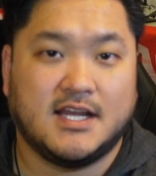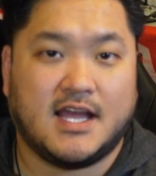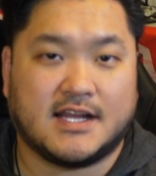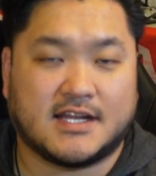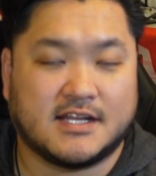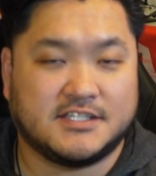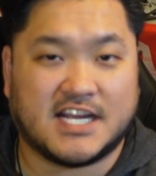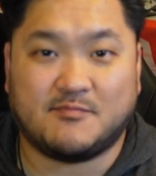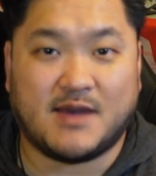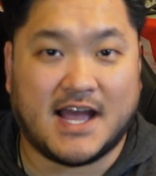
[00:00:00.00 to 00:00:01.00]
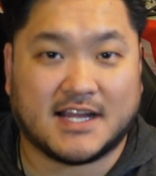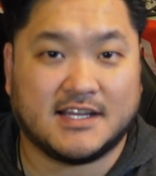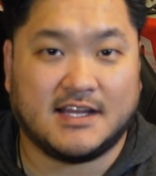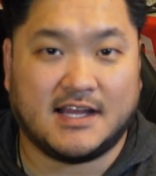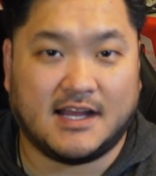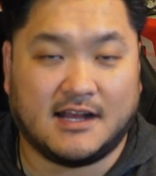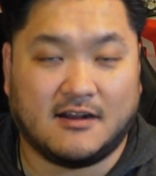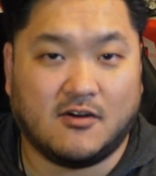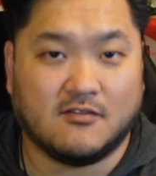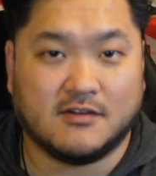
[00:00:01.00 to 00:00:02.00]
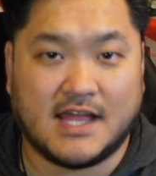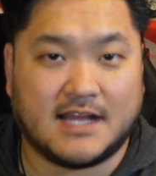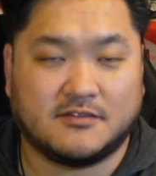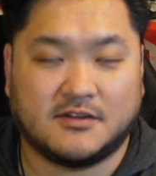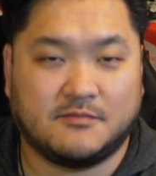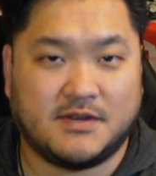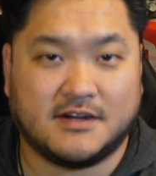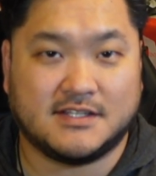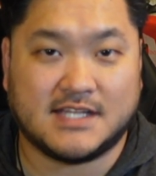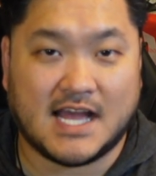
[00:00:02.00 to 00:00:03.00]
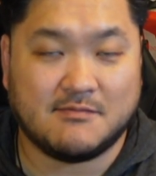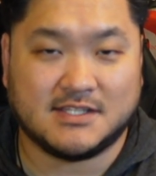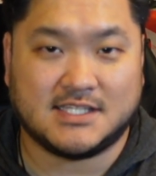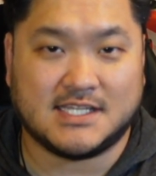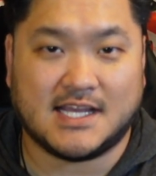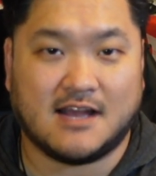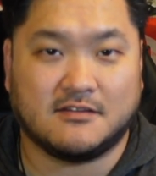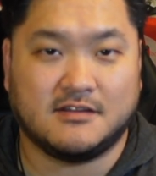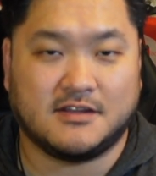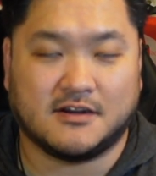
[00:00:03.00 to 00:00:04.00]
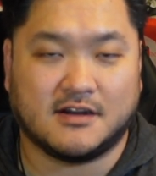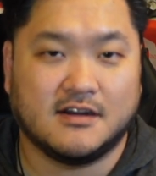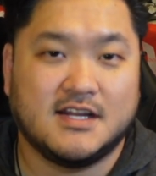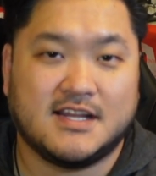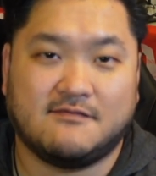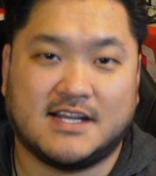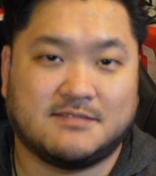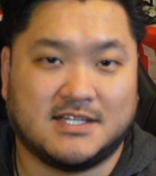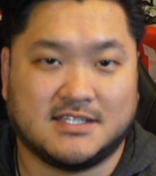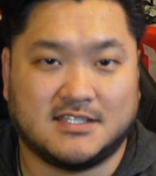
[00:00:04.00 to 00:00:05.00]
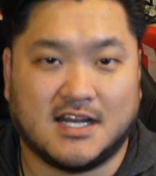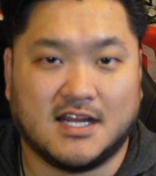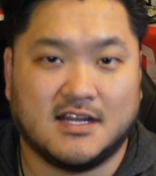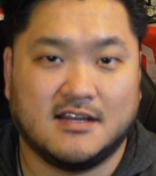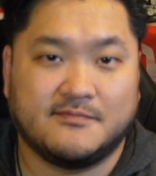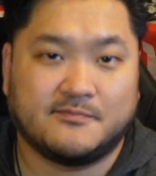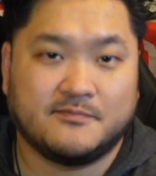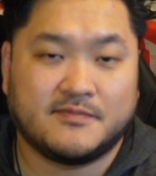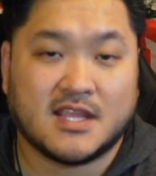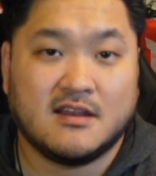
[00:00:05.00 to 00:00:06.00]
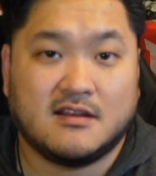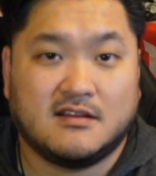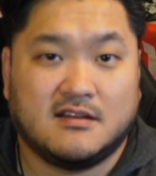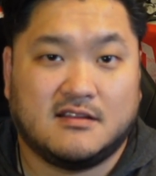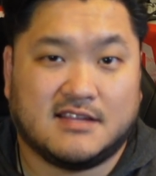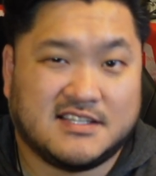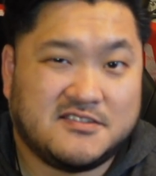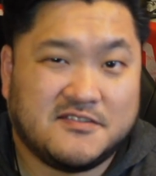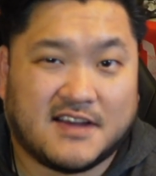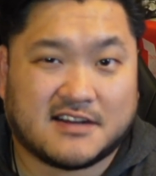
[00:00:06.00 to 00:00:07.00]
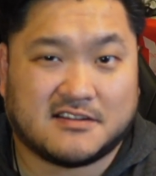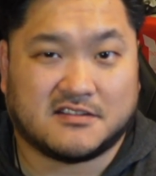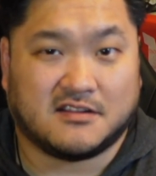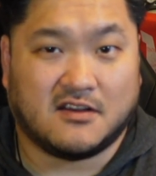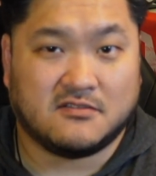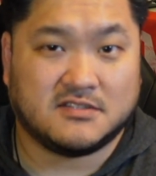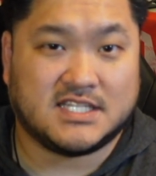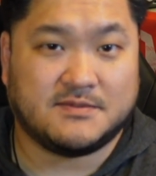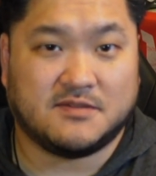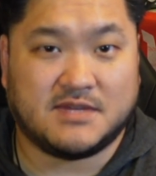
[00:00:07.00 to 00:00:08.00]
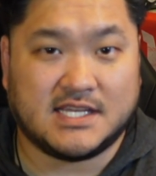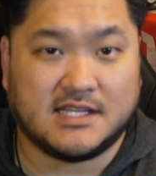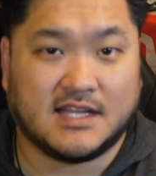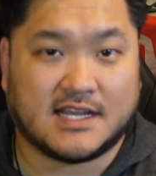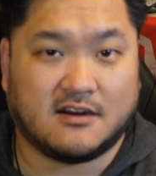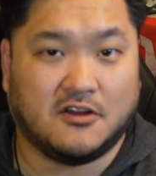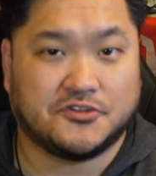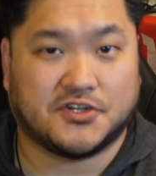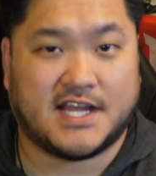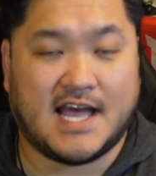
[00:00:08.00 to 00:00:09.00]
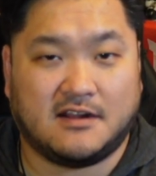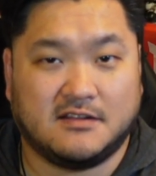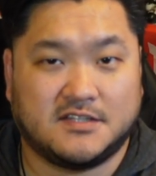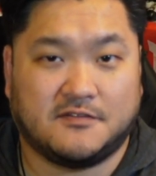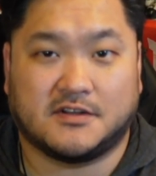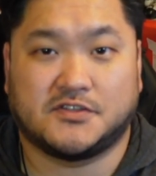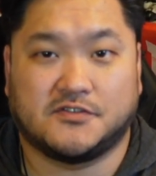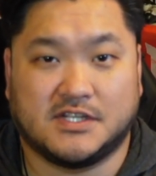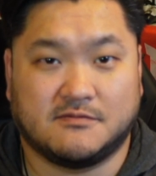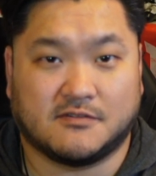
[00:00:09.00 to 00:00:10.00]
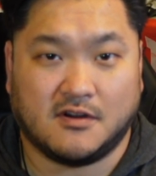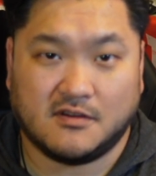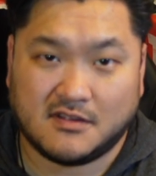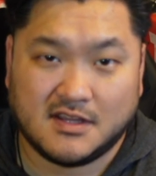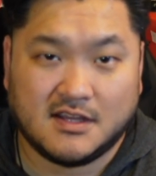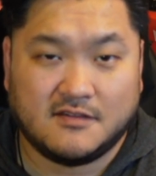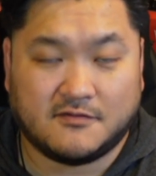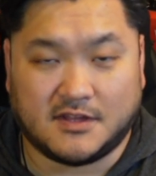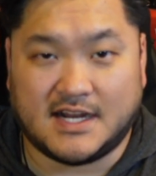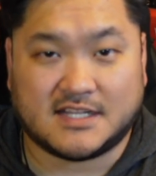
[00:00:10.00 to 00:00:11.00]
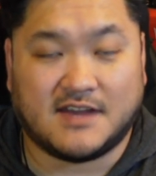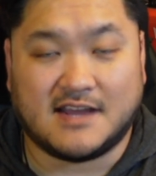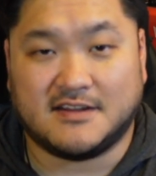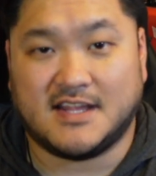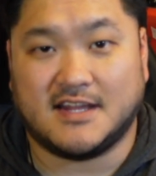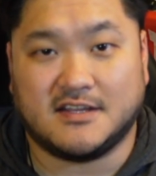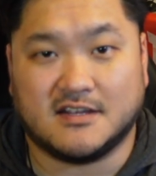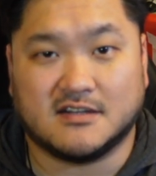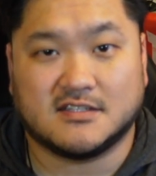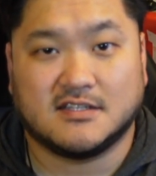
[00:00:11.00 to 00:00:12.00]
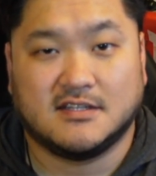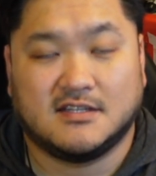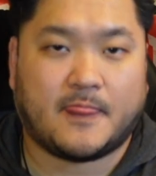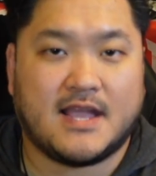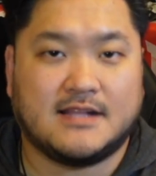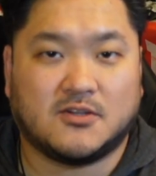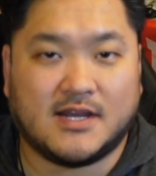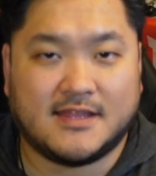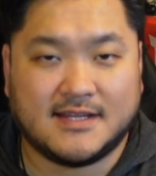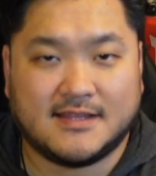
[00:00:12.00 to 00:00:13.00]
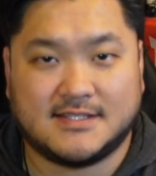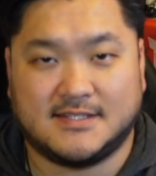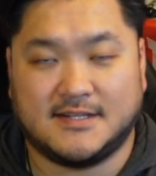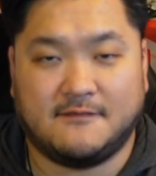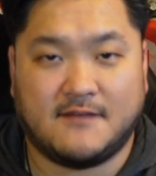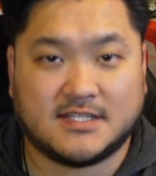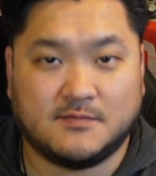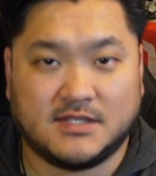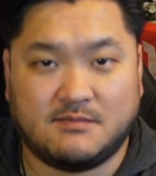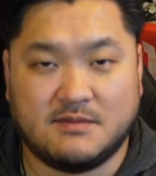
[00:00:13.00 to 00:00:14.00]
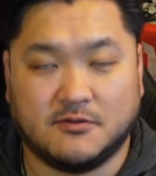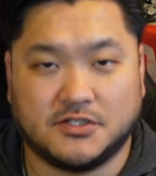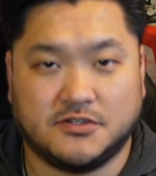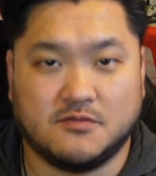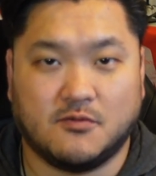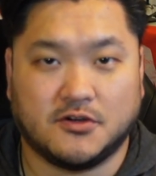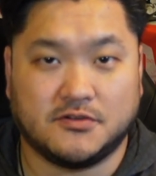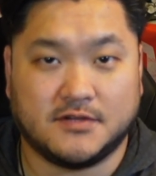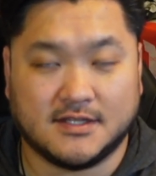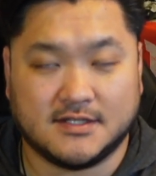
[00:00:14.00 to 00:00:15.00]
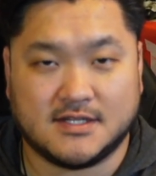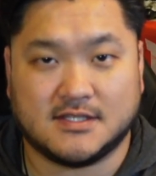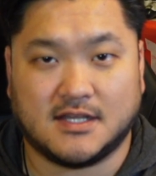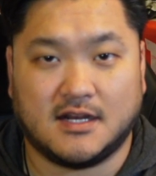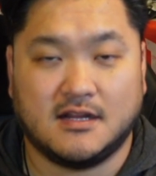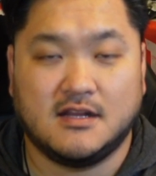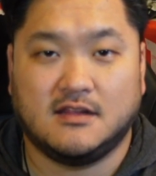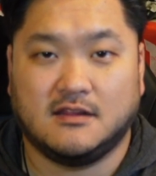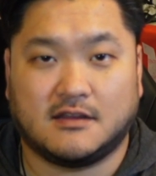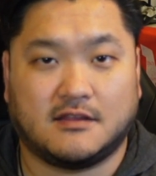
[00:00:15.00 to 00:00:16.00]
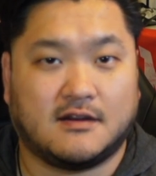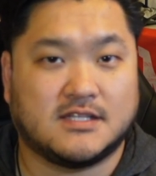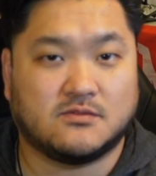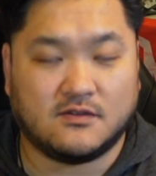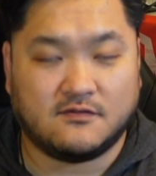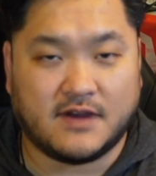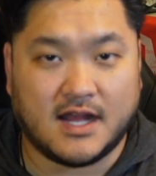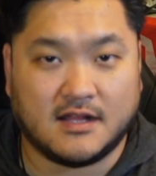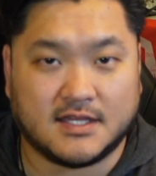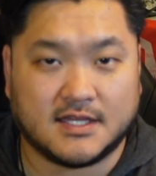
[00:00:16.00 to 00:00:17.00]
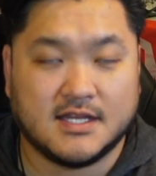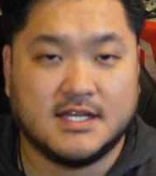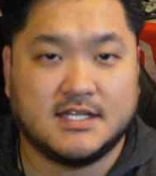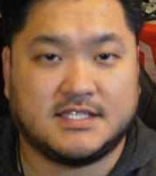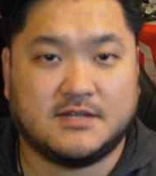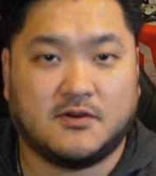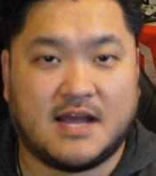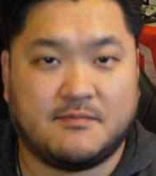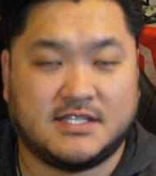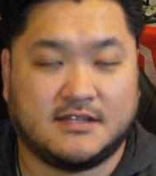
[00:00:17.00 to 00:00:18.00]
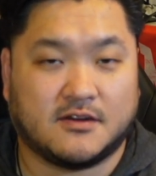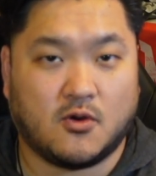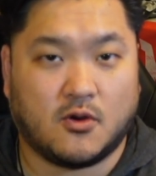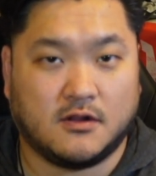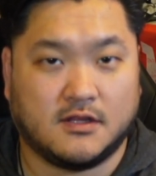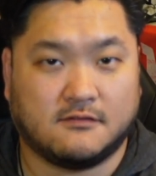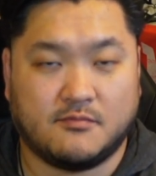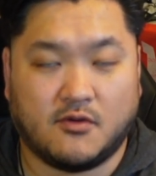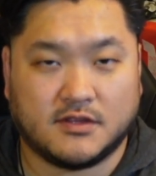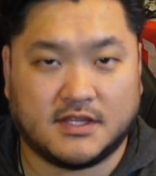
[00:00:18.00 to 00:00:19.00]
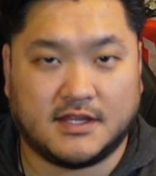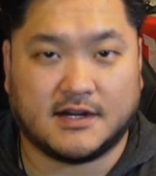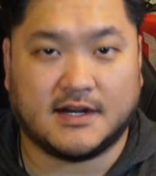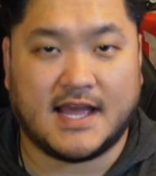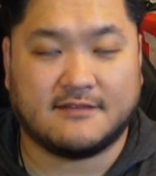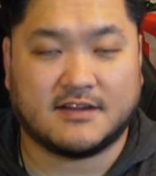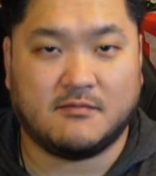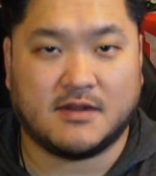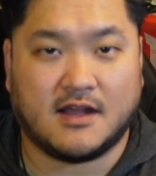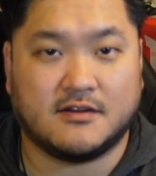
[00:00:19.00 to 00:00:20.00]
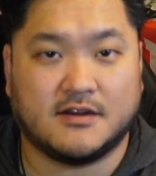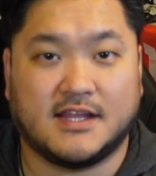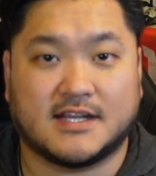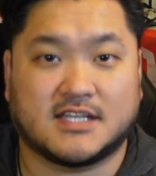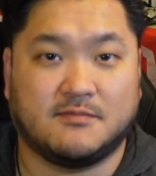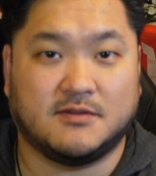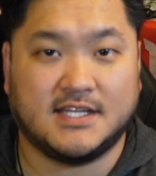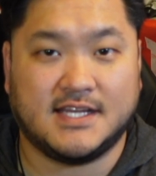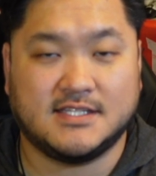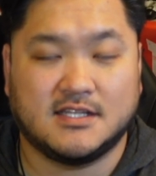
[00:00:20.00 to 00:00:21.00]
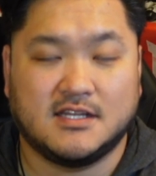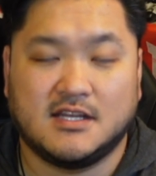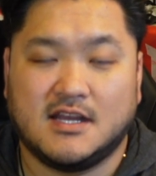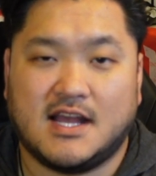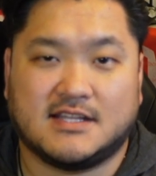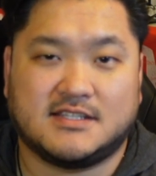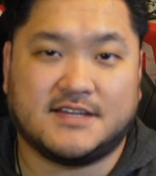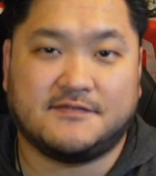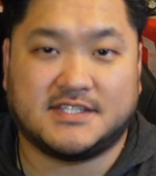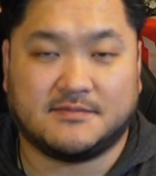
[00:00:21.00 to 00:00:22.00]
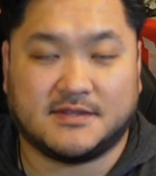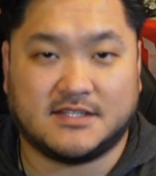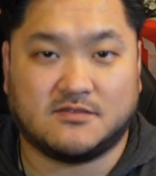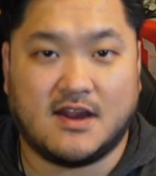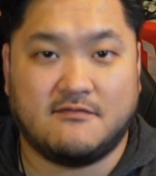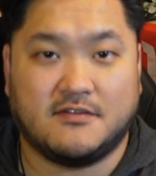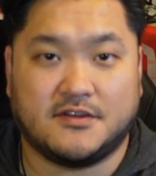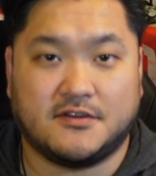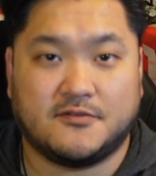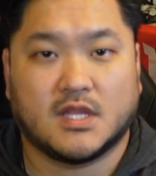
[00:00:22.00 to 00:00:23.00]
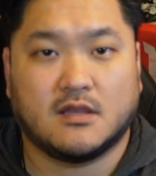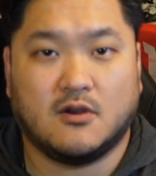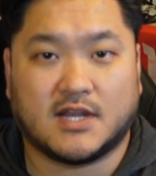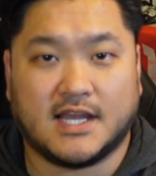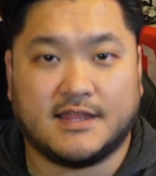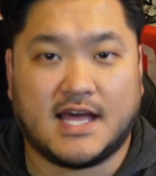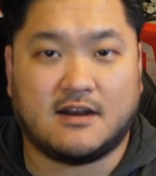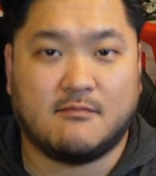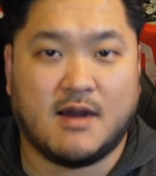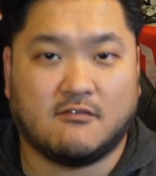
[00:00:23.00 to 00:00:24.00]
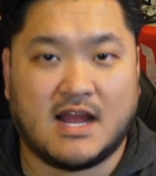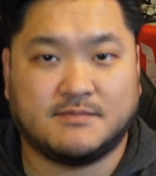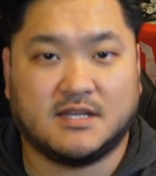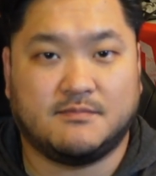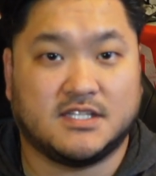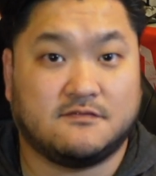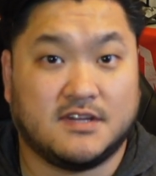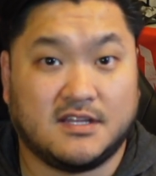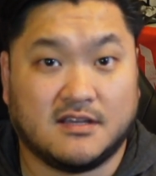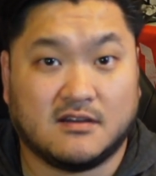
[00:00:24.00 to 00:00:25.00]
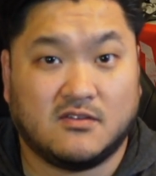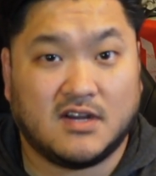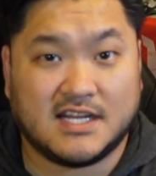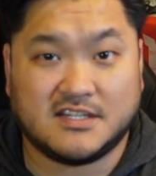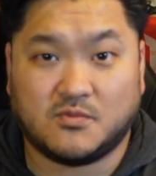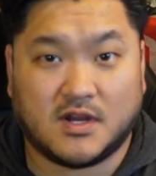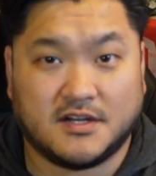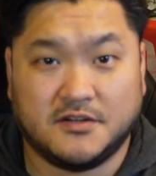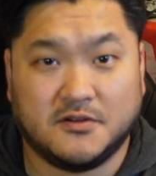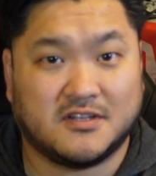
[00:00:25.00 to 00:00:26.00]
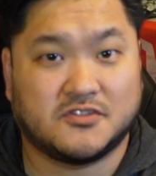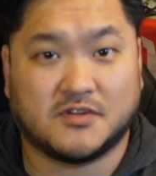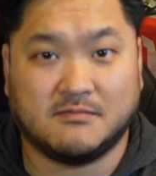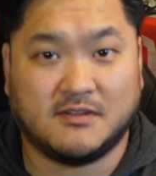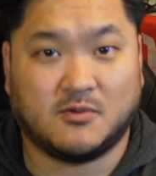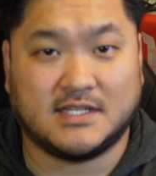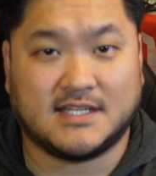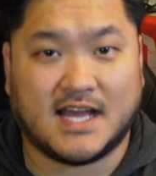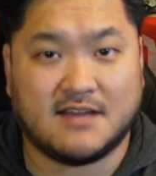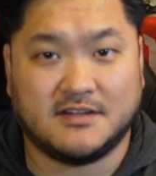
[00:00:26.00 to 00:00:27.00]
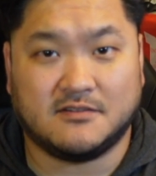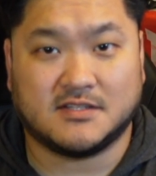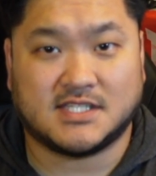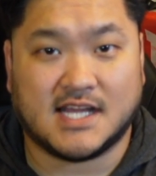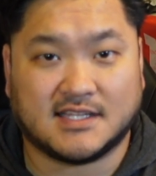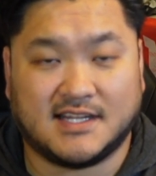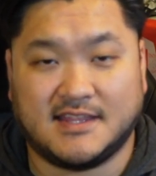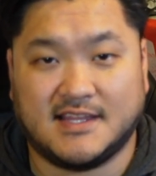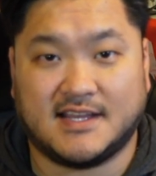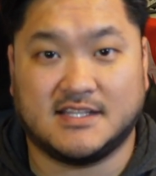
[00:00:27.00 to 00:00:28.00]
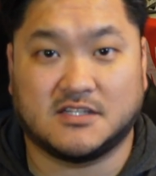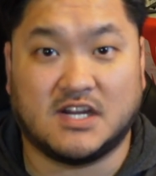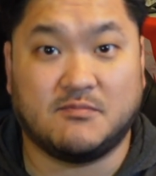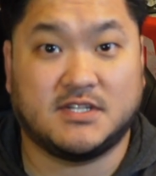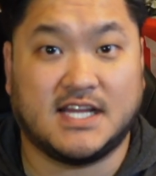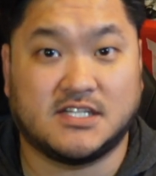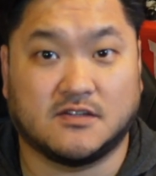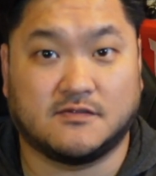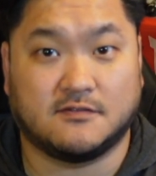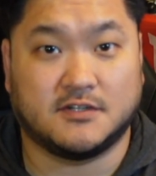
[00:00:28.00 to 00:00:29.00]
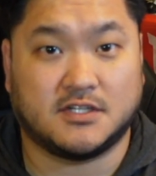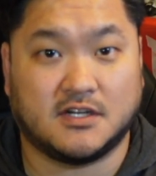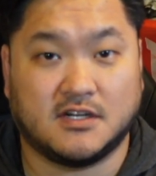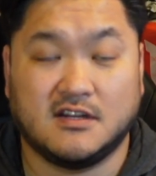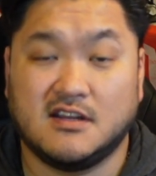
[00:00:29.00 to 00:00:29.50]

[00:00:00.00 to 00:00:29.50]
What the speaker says: and check back over that period of time and seeing how your investment is done. These two factors alone seem to me like an ultra catalyst for extreme growth for the next 5 to 10 years. And so I think this is an investment that people should do more due diligence on. Look at their S1 filing, see what happens at their quarterly report that they're going to have coming out here in the next couple of days, and see if it's something that's right for you. Okay, that about wraps up this video. I just wanted to do an extremely quick dive into a stock that I think has a great potential for return